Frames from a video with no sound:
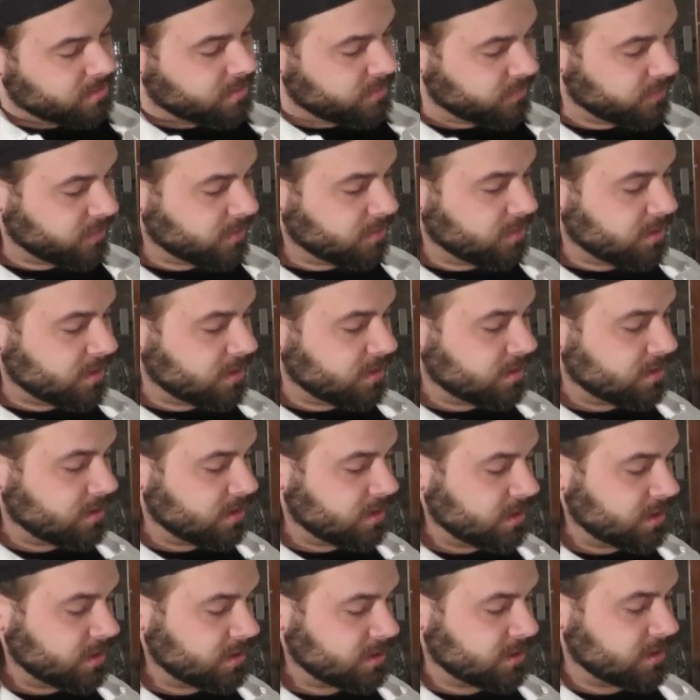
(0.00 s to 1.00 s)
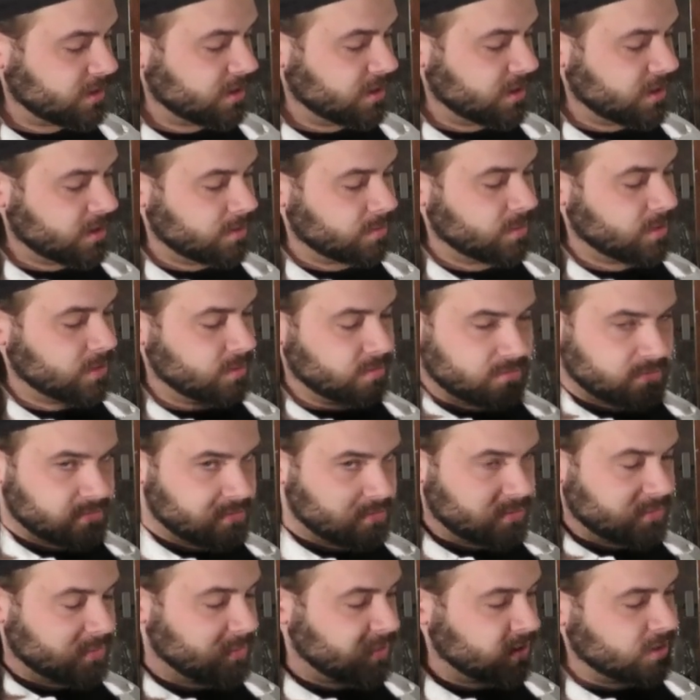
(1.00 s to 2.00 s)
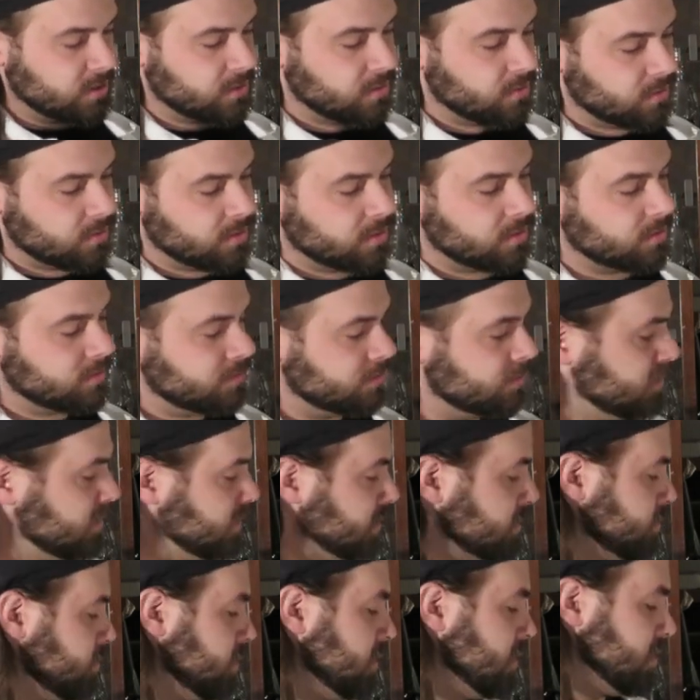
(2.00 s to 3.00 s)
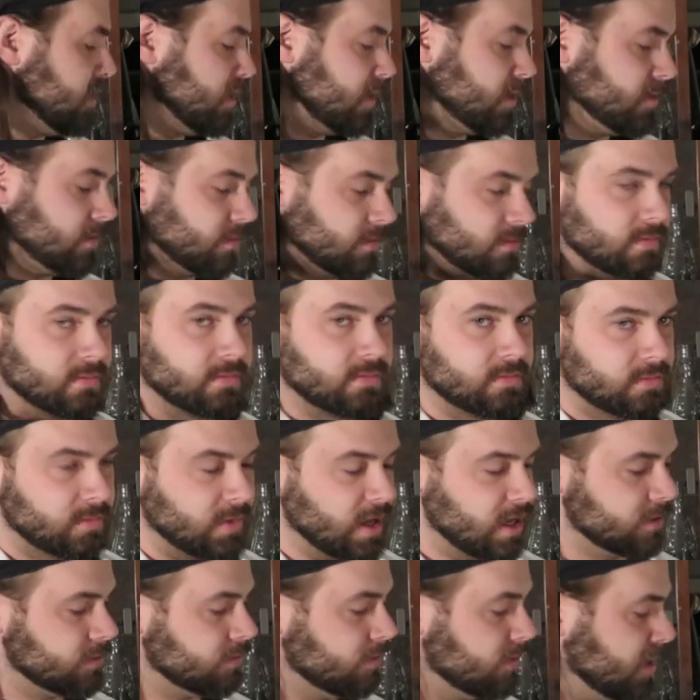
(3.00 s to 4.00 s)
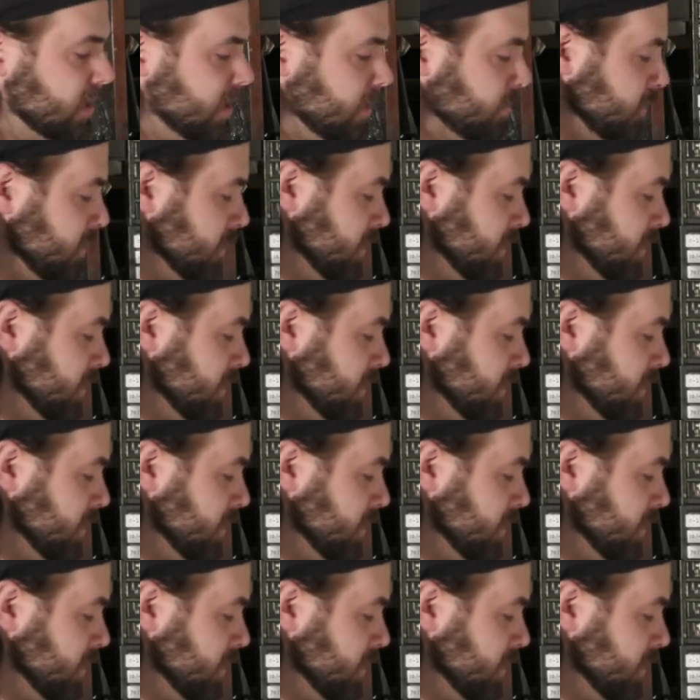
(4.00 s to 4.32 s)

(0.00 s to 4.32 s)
A few good things in here, but this cord, this plug, that's what I'm